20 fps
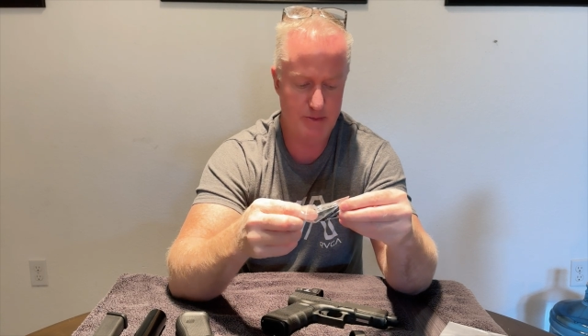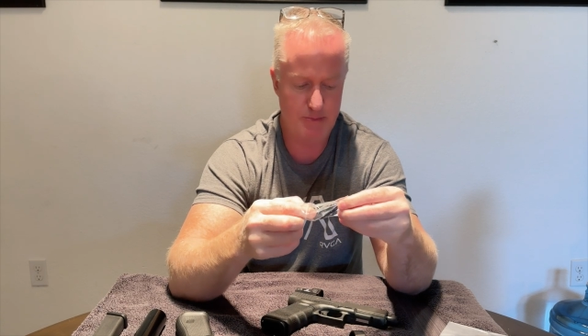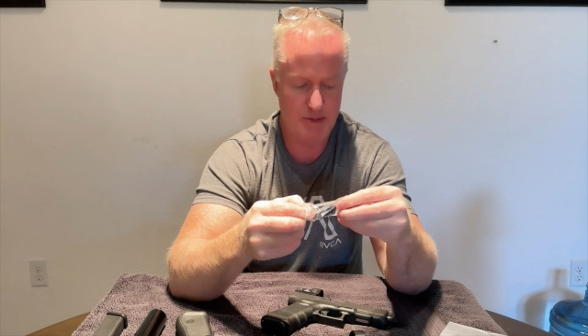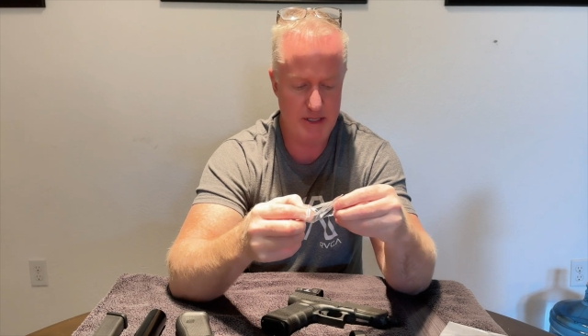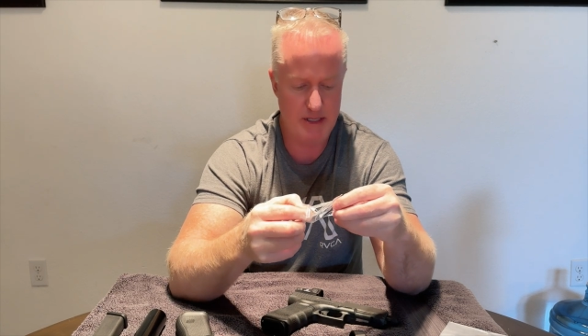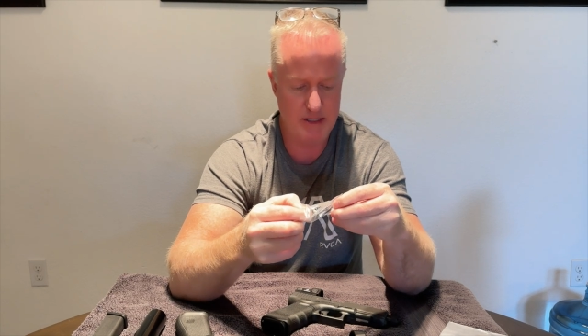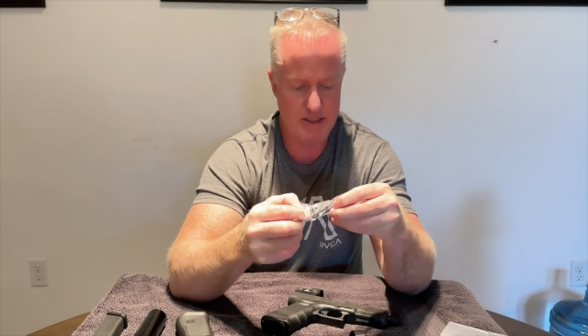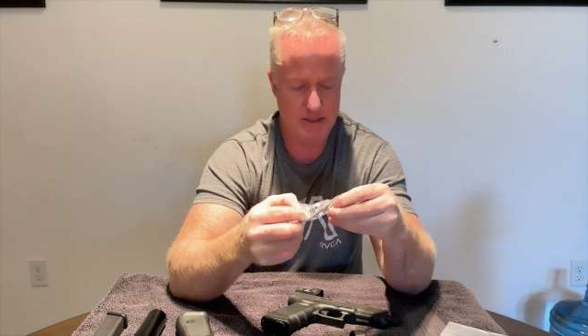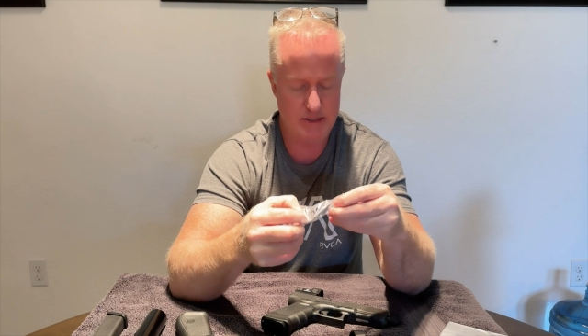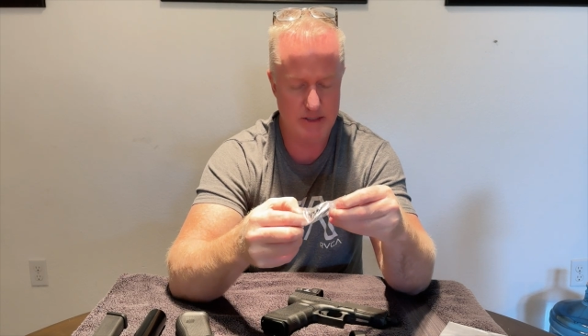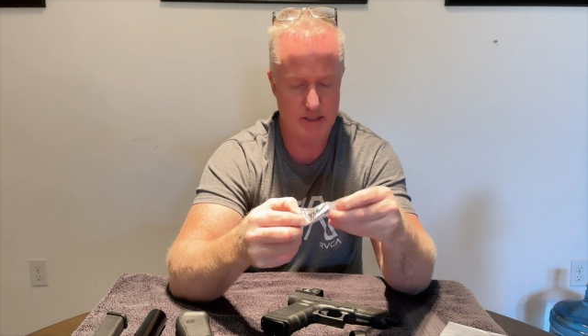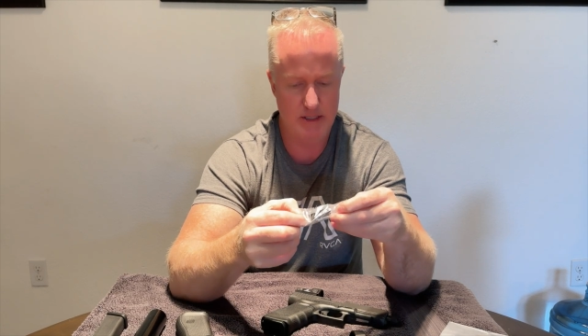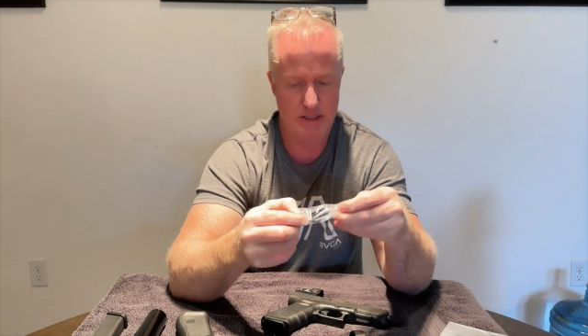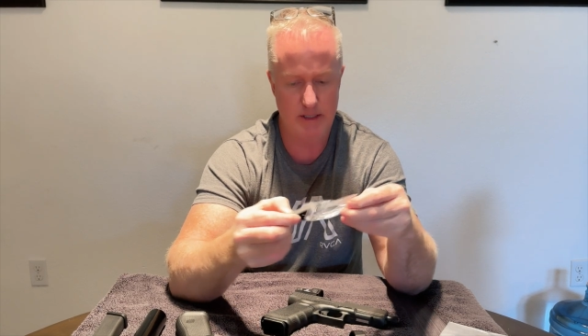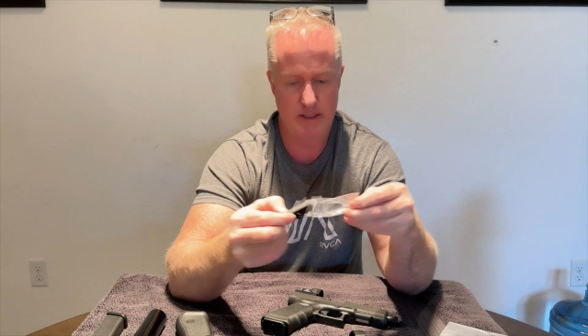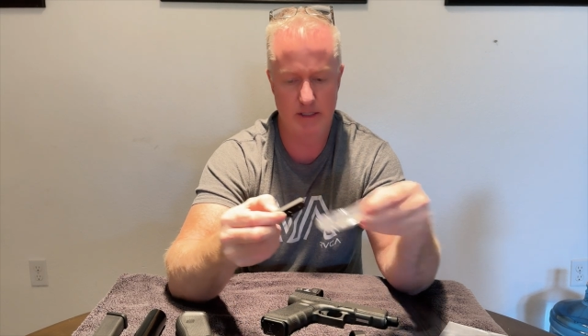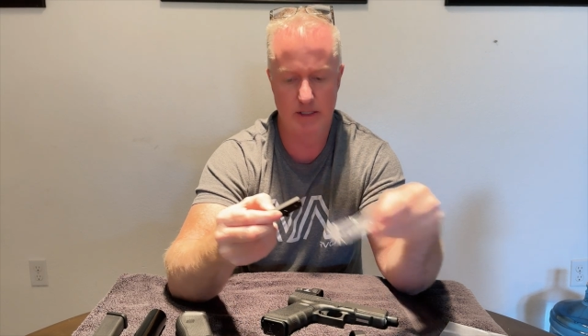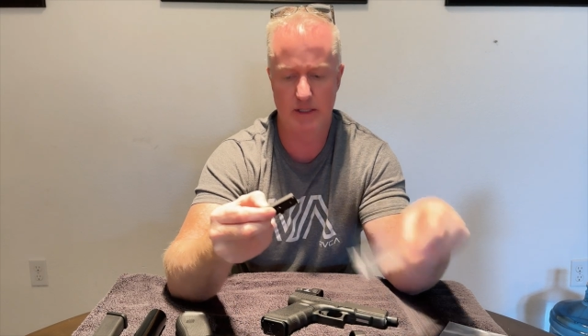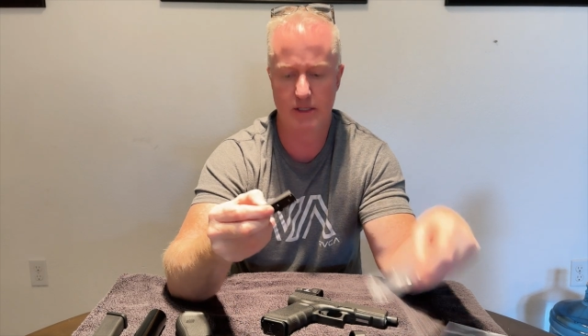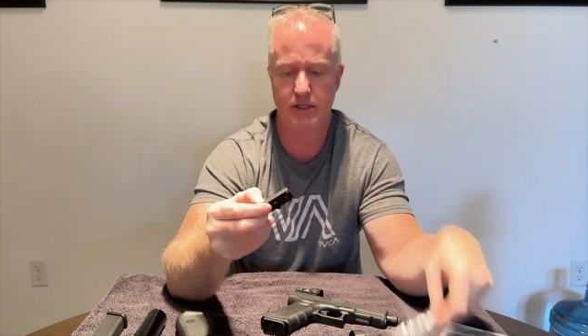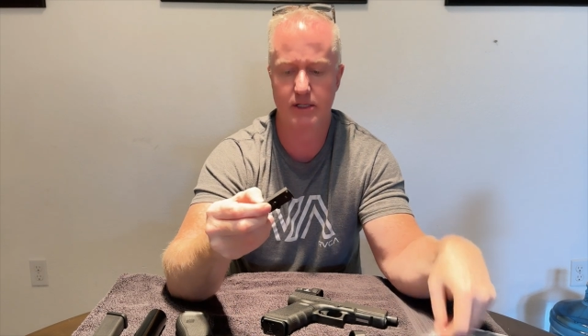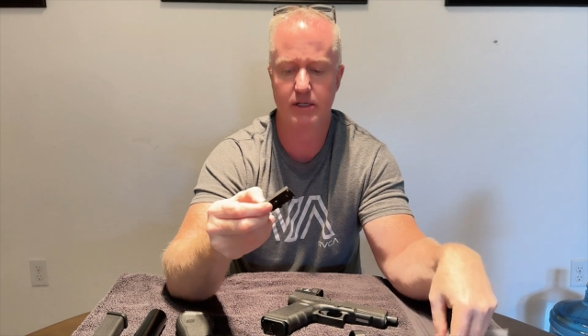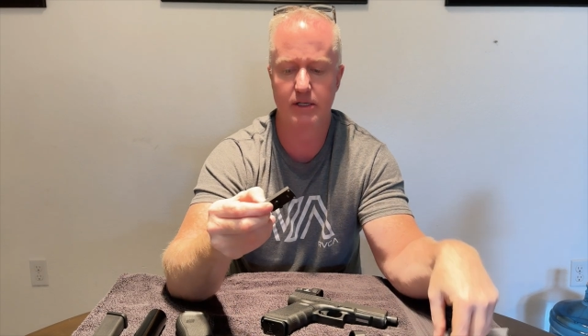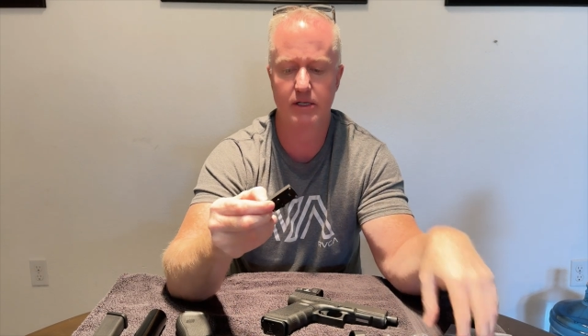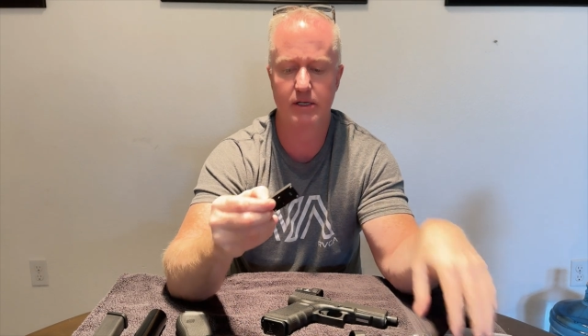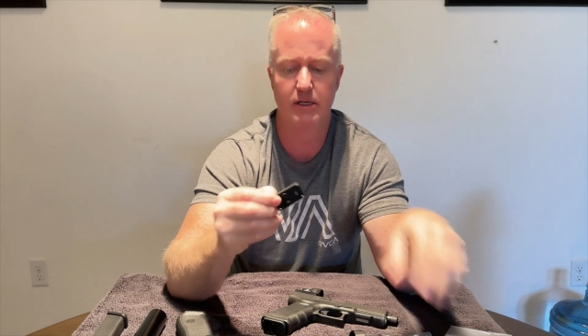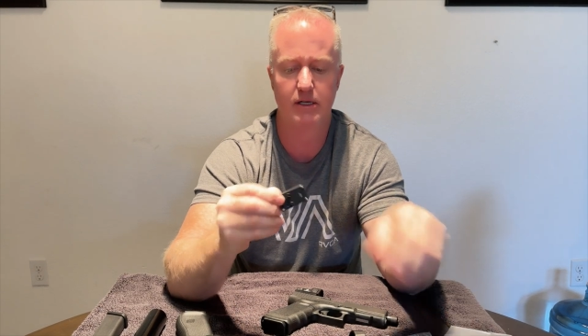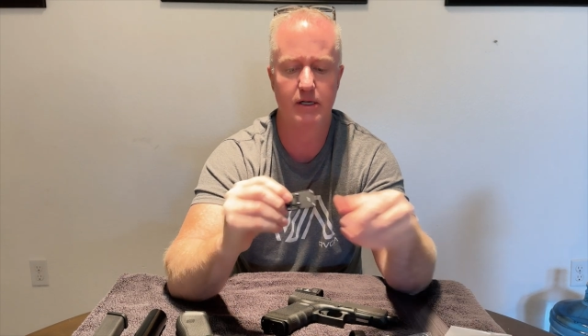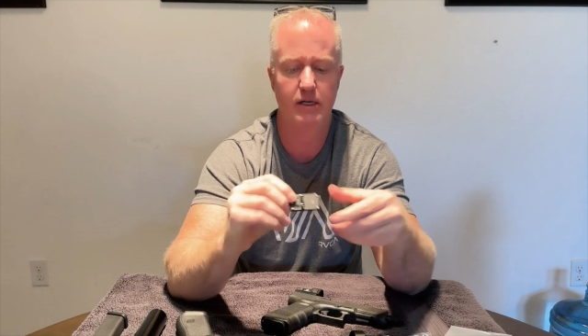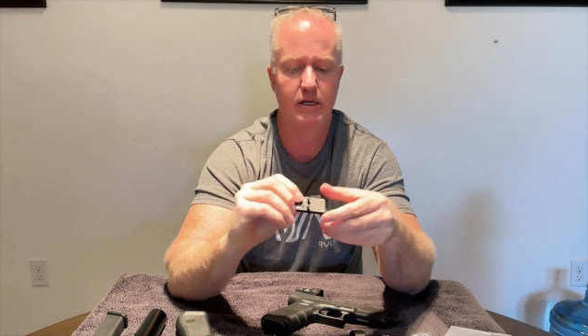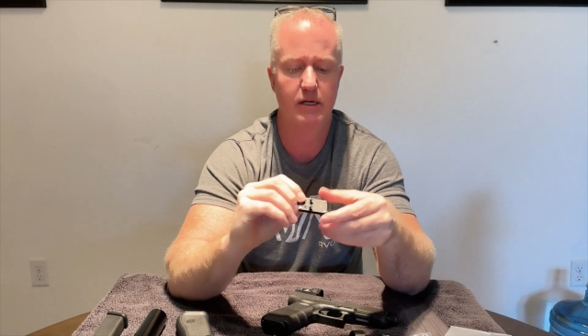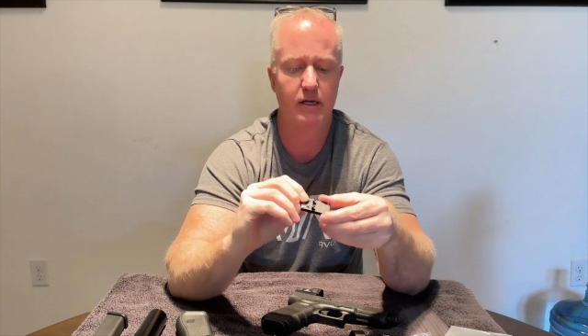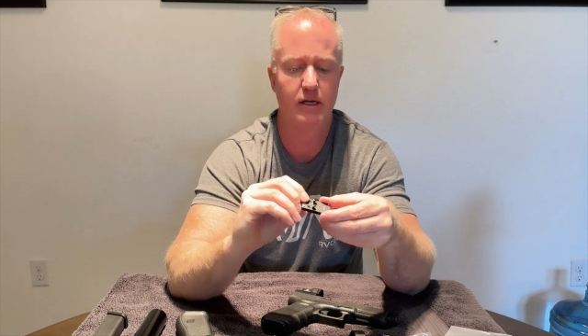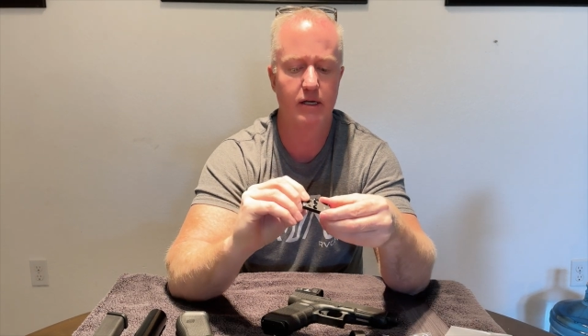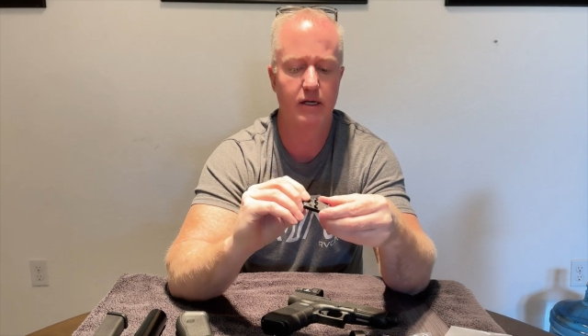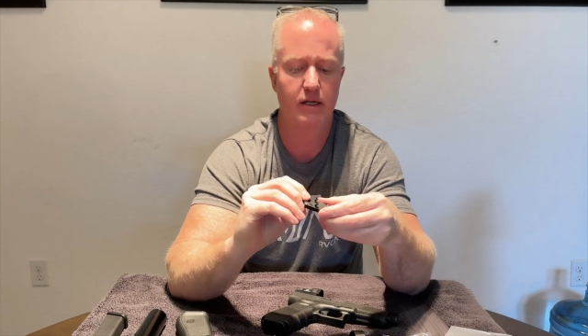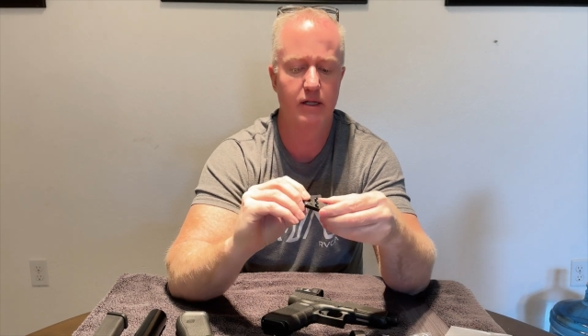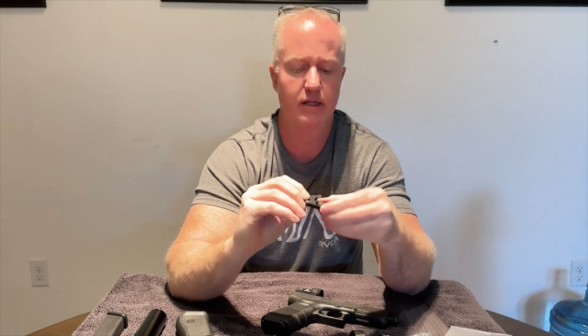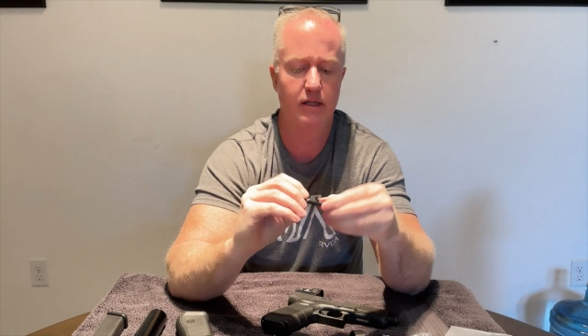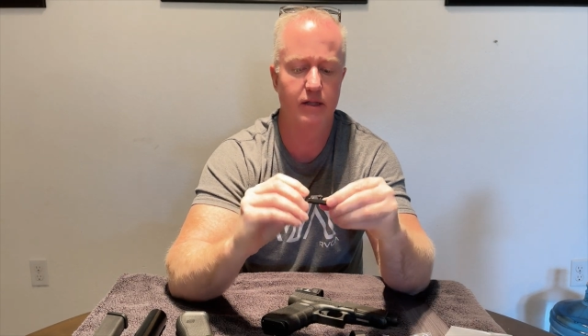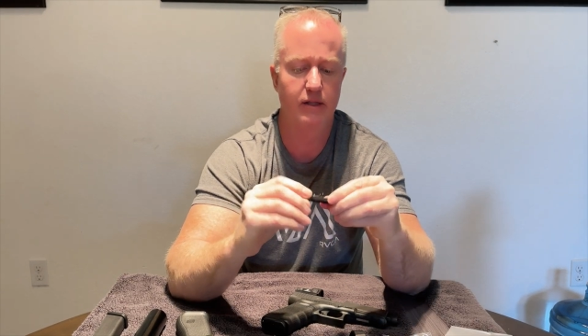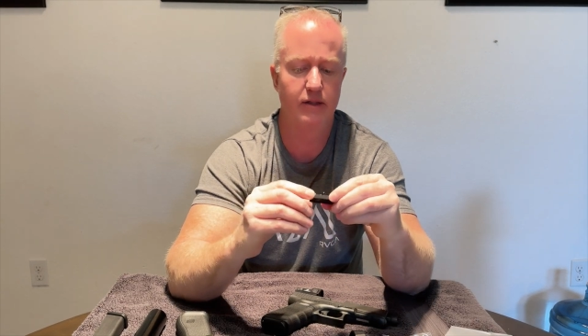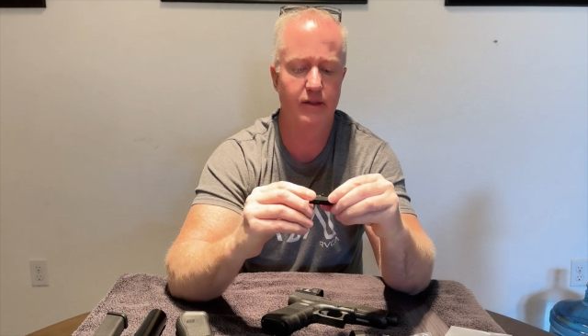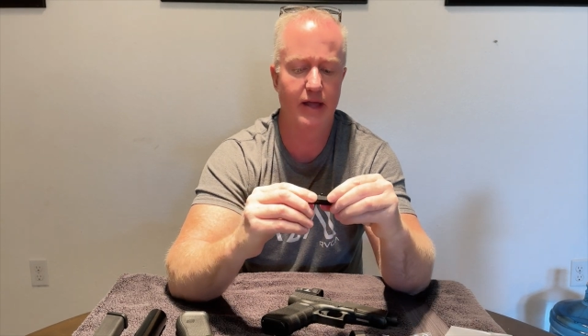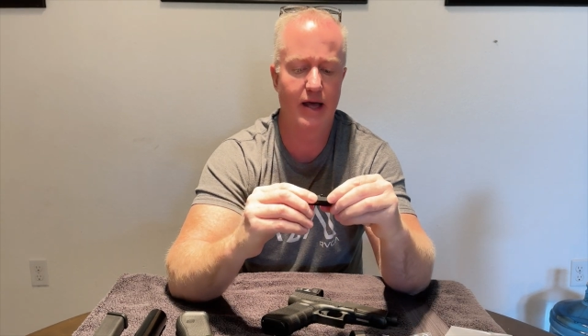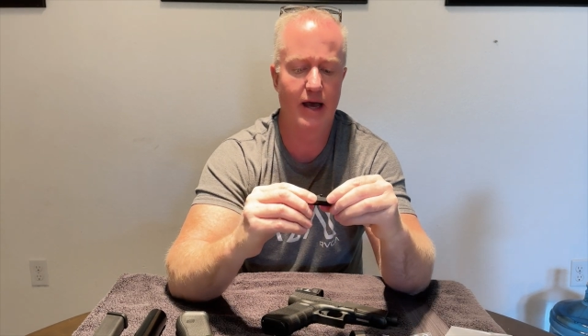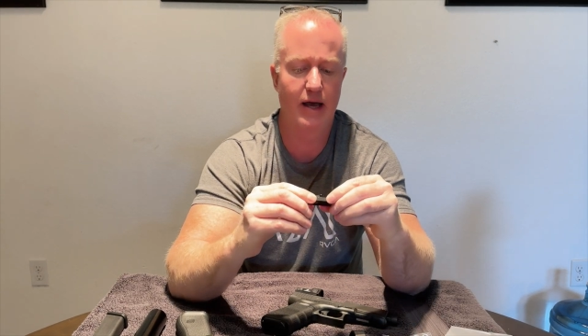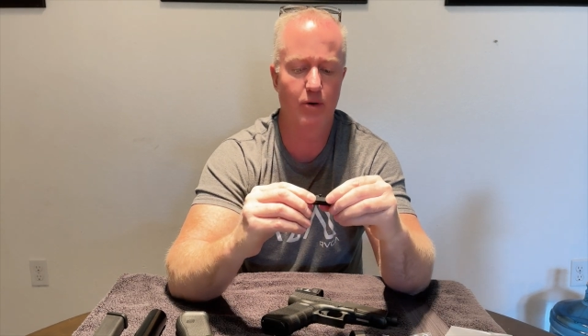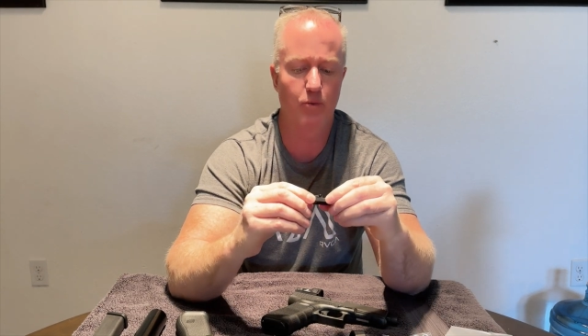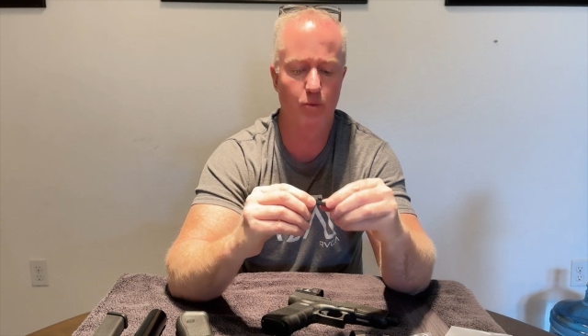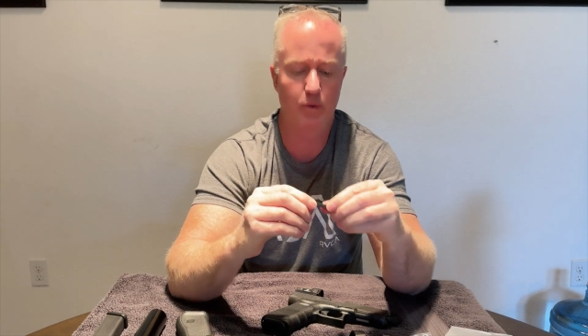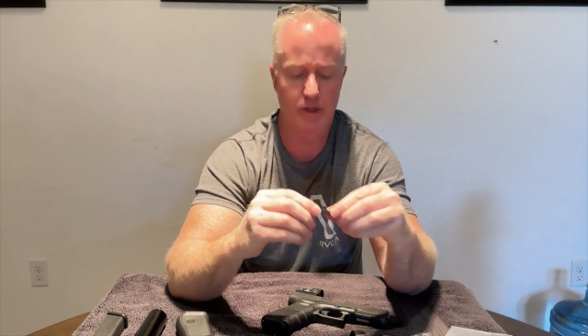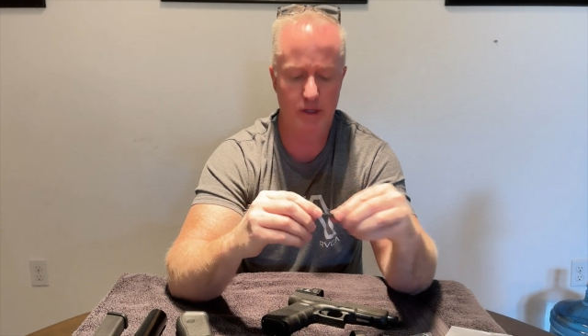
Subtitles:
piece that